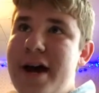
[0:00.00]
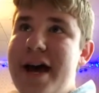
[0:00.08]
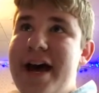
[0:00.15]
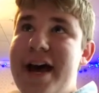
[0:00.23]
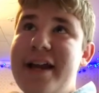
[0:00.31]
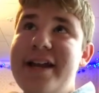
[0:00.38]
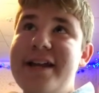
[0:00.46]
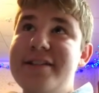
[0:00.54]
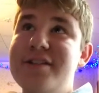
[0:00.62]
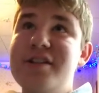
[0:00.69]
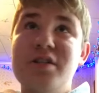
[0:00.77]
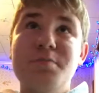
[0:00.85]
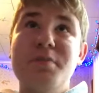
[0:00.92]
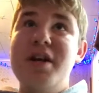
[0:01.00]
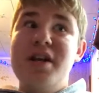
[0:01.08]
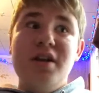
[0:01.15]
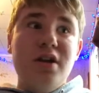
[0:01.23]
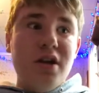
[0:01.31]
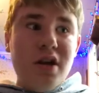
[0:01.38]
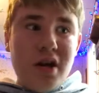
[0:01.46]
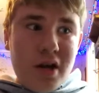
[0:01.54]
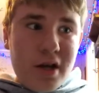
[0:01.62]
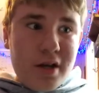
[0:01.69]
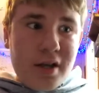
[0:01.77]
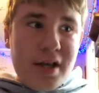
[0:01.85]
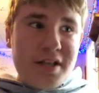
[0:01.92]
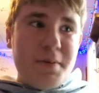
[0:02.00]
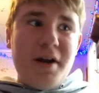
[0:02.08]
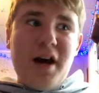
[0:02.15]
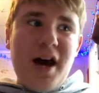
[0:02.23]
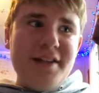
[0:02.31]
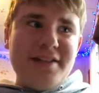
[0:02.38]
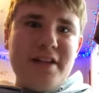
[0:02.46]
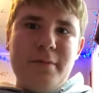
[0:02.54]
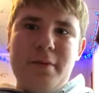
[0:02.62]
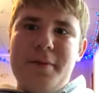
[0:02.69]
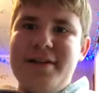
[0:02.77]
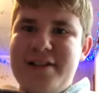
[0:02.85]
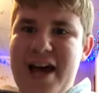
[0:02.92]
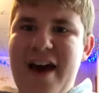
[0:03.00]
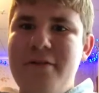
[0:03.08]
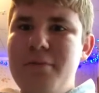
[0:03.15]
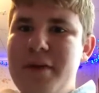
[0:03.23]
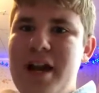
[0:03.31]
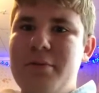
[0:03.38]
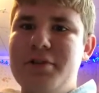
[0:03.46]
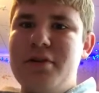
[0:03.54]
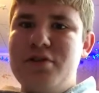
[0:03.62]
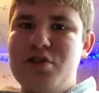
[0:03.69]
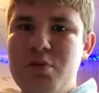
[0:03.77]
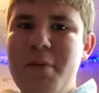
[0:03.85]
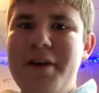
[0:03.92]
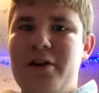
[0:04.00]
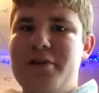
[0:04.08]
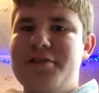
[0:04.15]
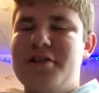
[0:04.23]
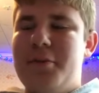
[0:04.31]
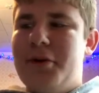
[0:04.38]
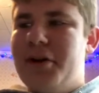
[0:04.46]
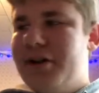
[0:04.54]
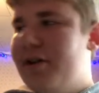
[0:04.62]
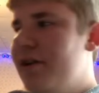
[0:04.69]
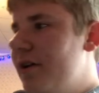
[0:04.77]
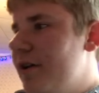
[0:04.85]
And it's been a hot summer because I haven't been able to go swimming all summer, and